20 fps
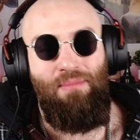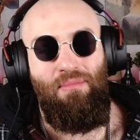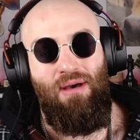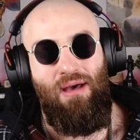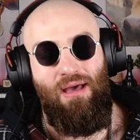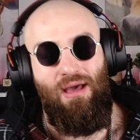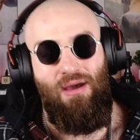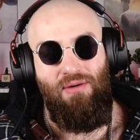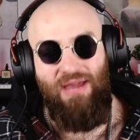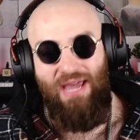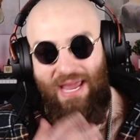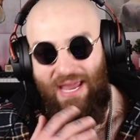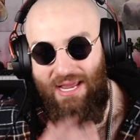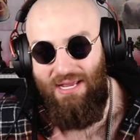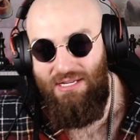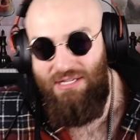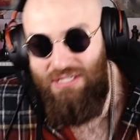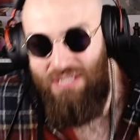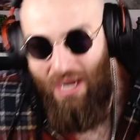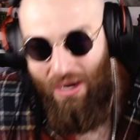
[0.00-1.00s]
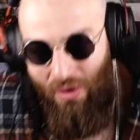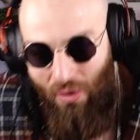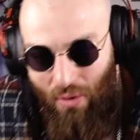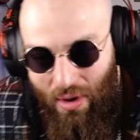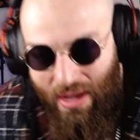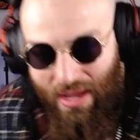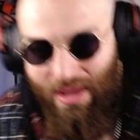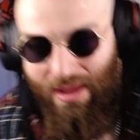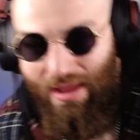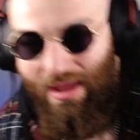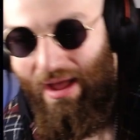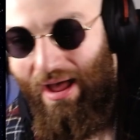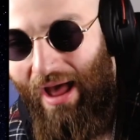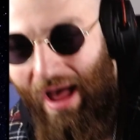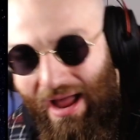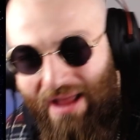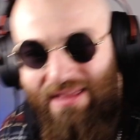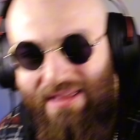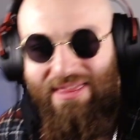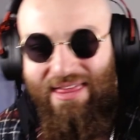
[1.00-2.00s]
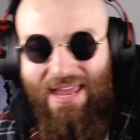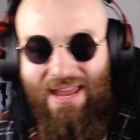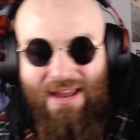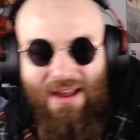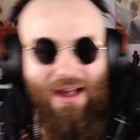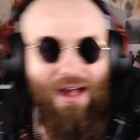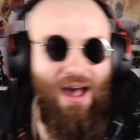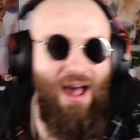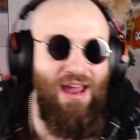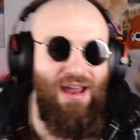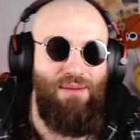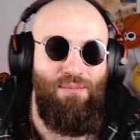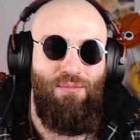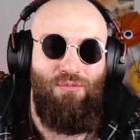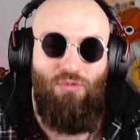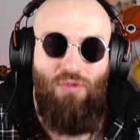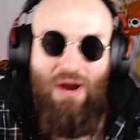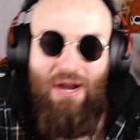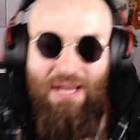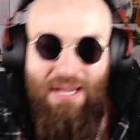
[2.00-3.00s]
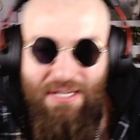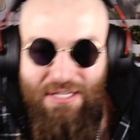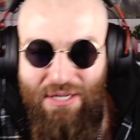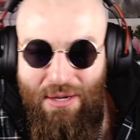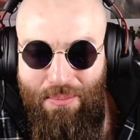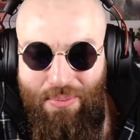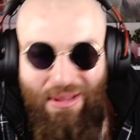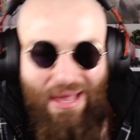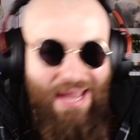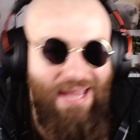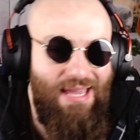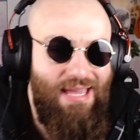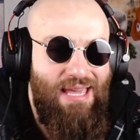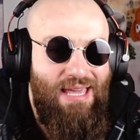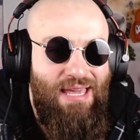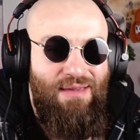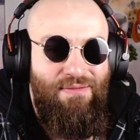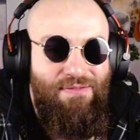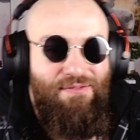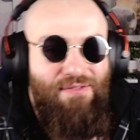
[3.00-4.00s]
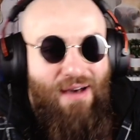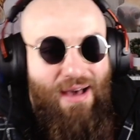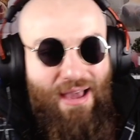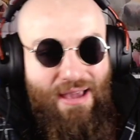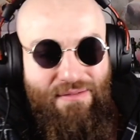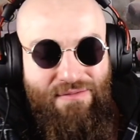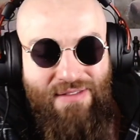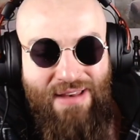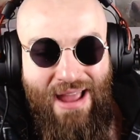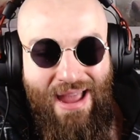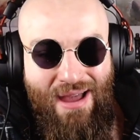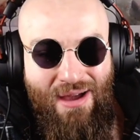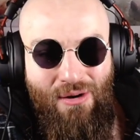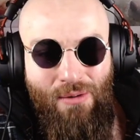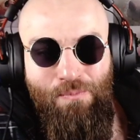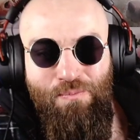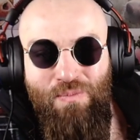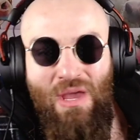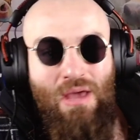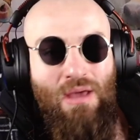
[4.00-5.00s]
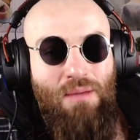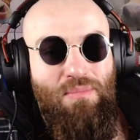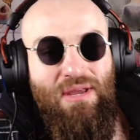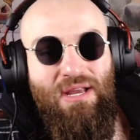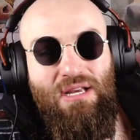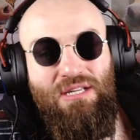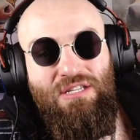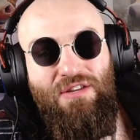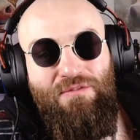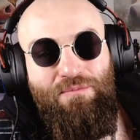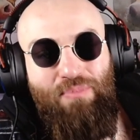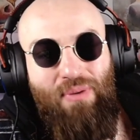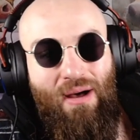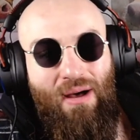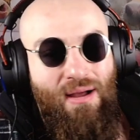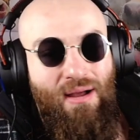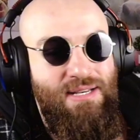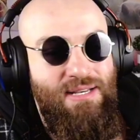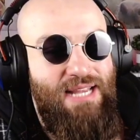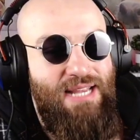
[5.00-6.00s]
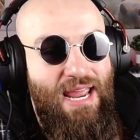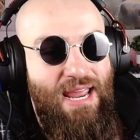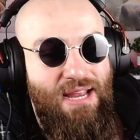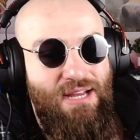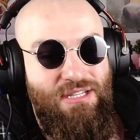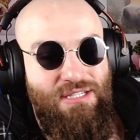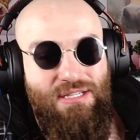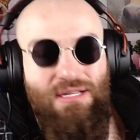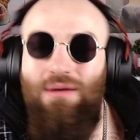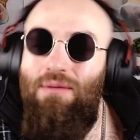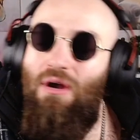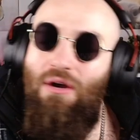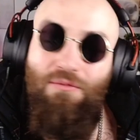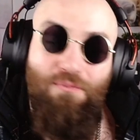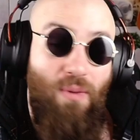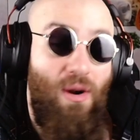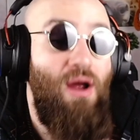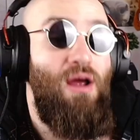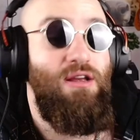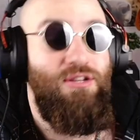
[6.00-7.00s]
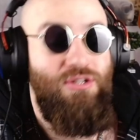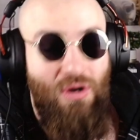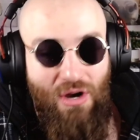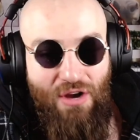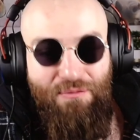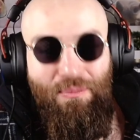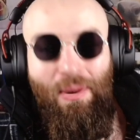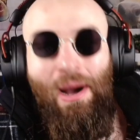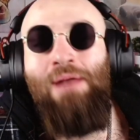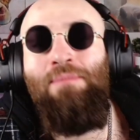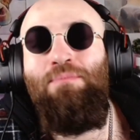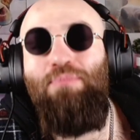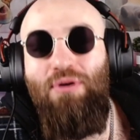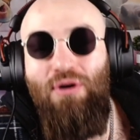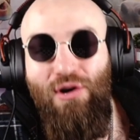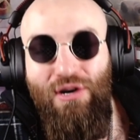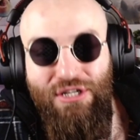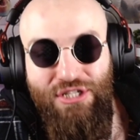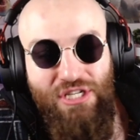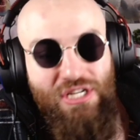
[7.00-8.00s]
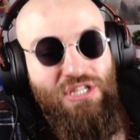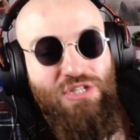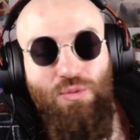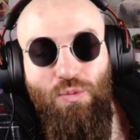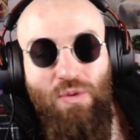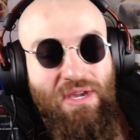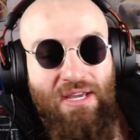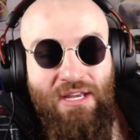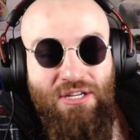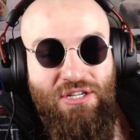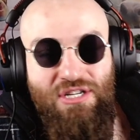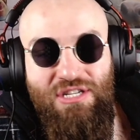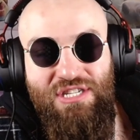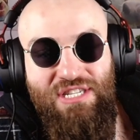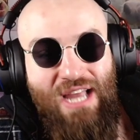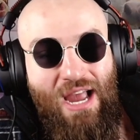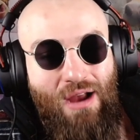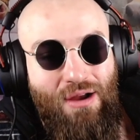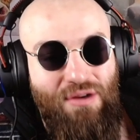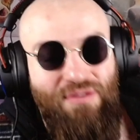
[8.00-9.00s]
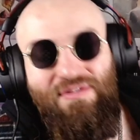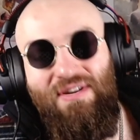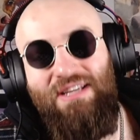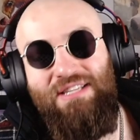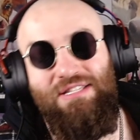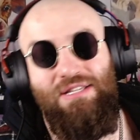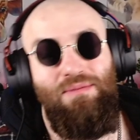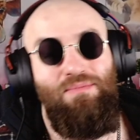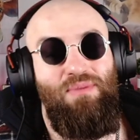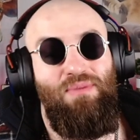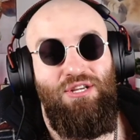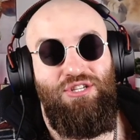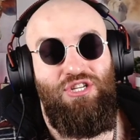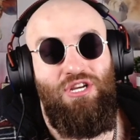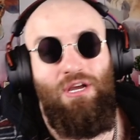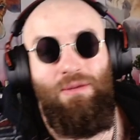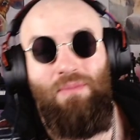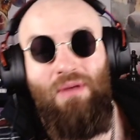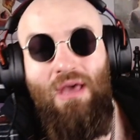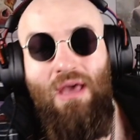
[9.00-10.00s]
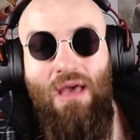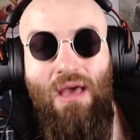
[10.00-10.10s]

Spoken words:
Okay, so I think I am ready to play e5 now, because if pawn takes, if pawn pushes, we can just sacrifice the bishop.